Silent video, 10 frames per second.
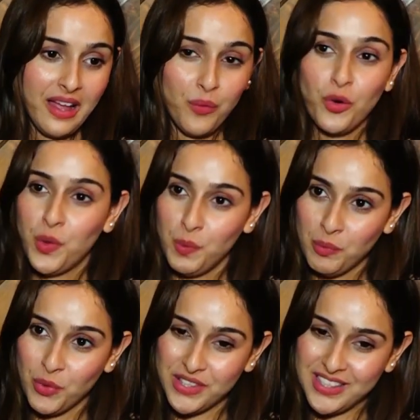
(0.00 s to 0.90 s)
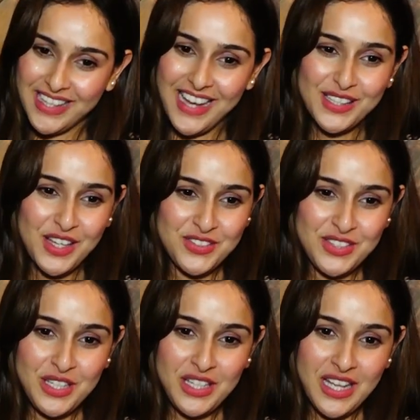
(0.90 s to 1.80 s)
I want to be more than that. I
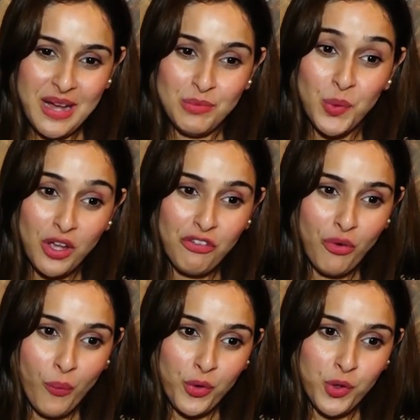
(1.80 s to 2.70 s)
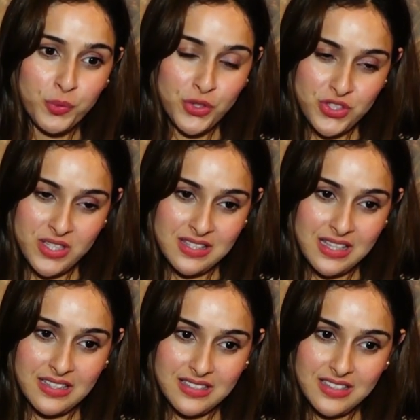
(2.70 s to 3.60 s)
really am looking forward to projects
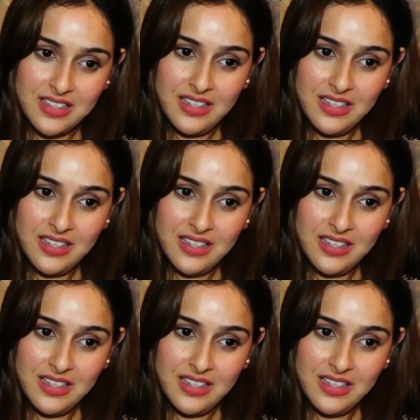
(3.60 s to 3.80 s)
that